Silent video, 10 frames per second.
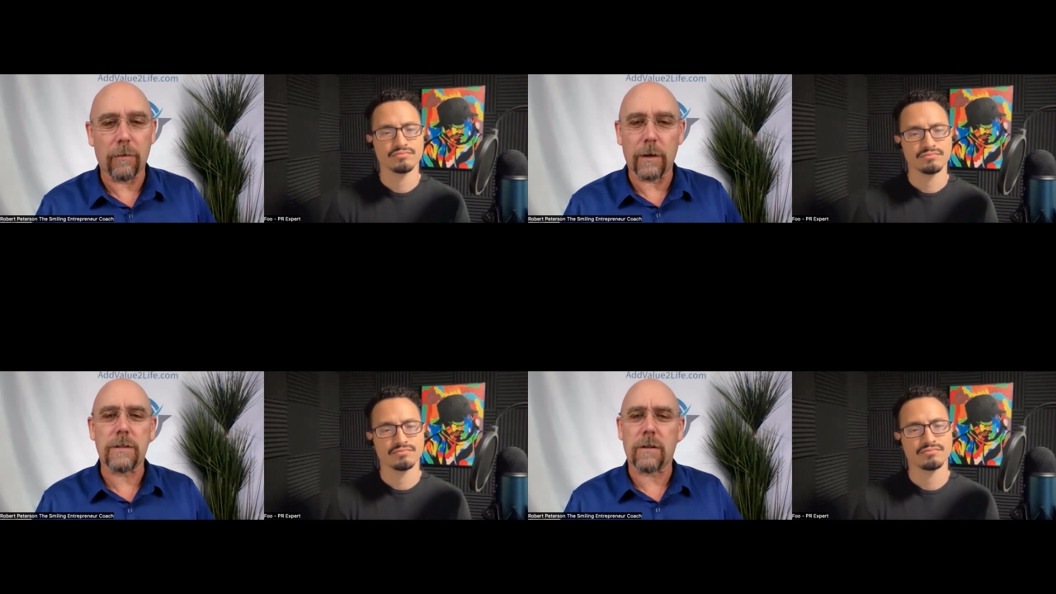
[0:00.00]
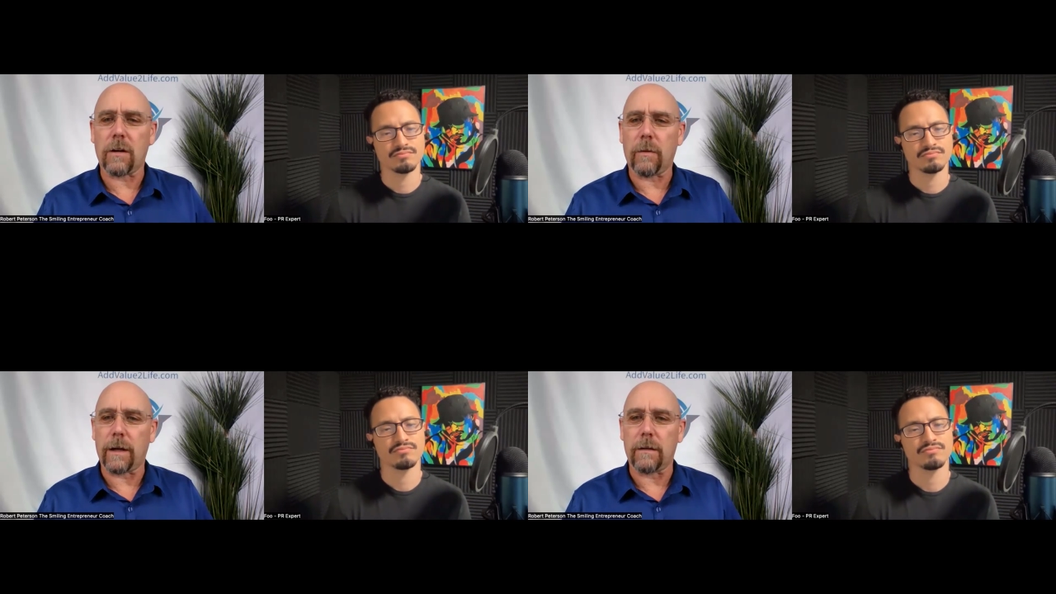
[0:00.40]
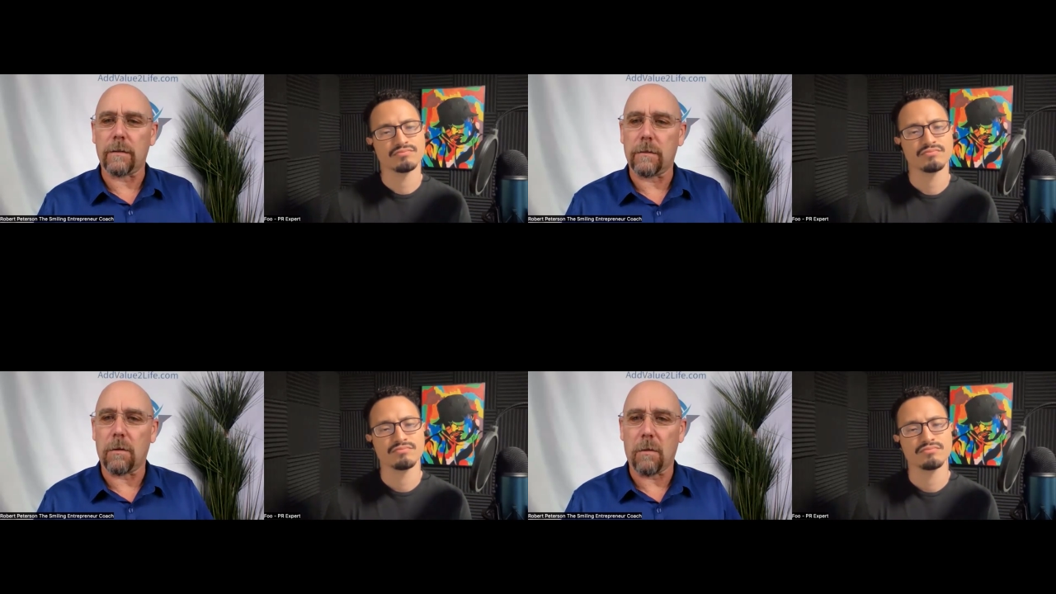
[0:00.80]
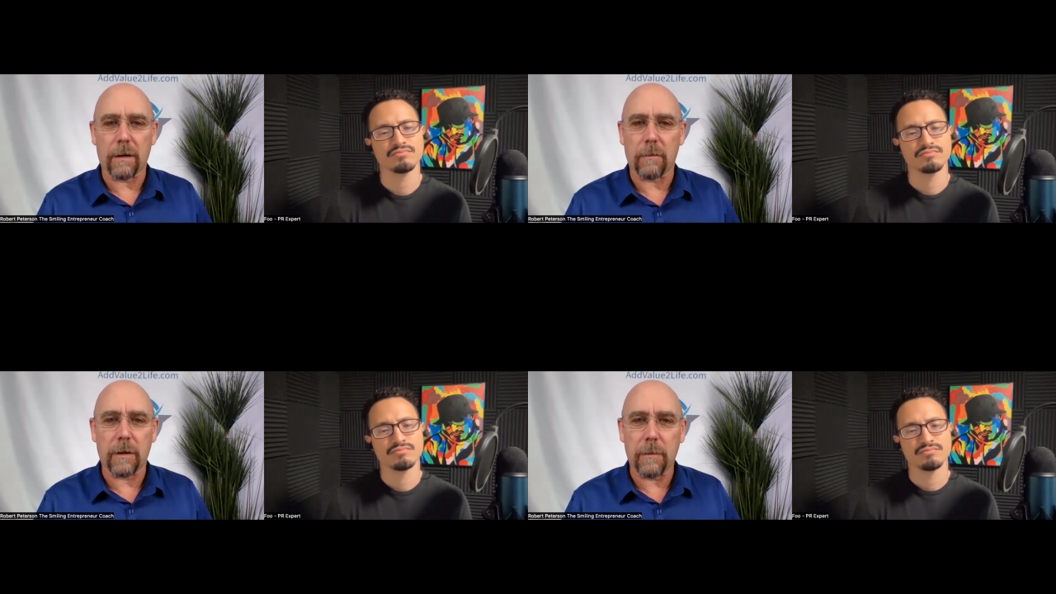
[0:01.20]
Speaker 1: voice would go, Wait, well,
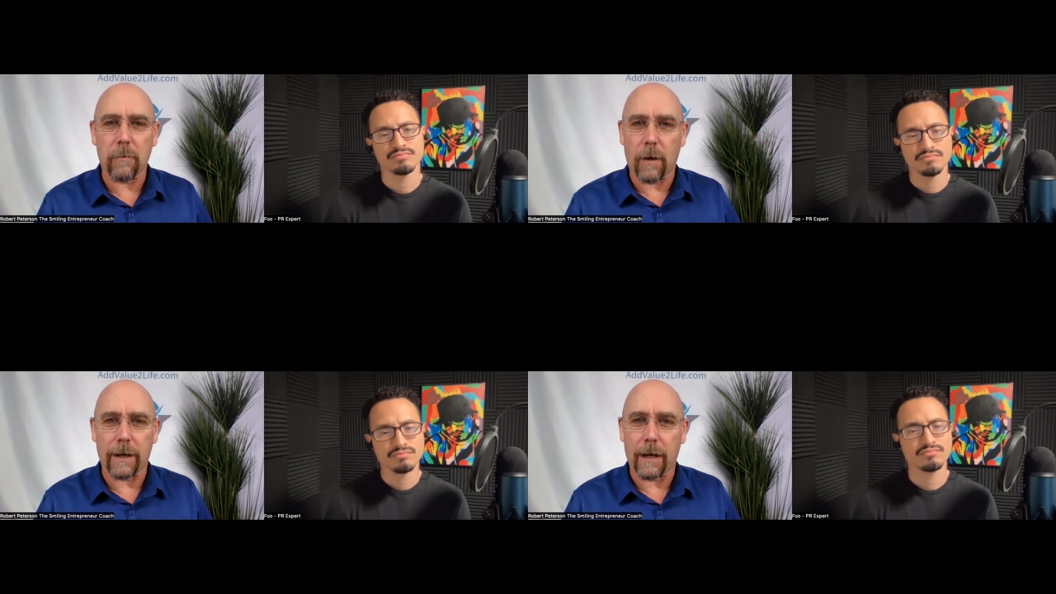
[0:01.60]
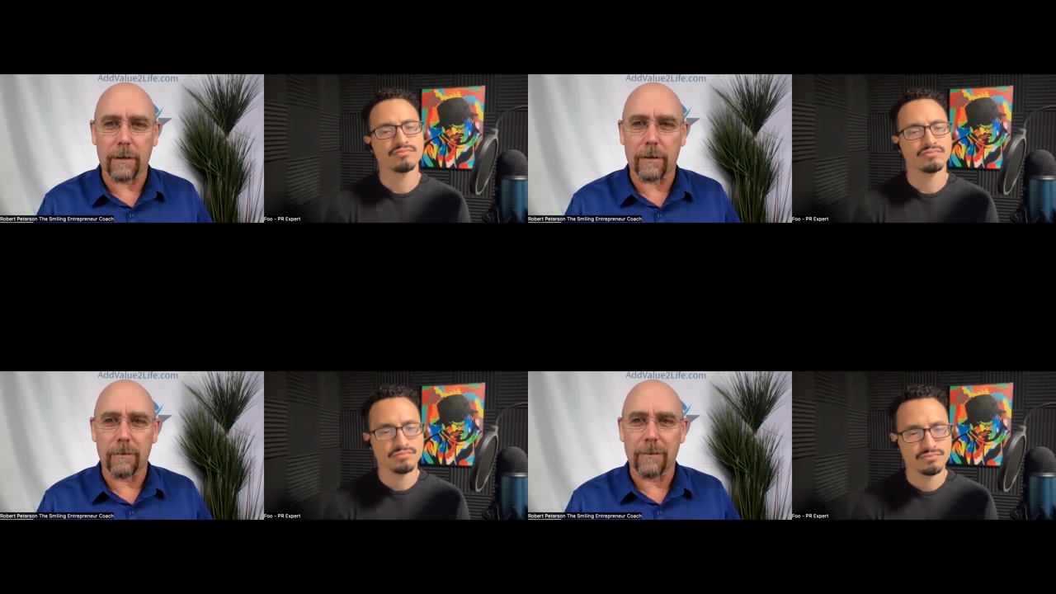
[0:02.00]
what, what do you mean, why not you?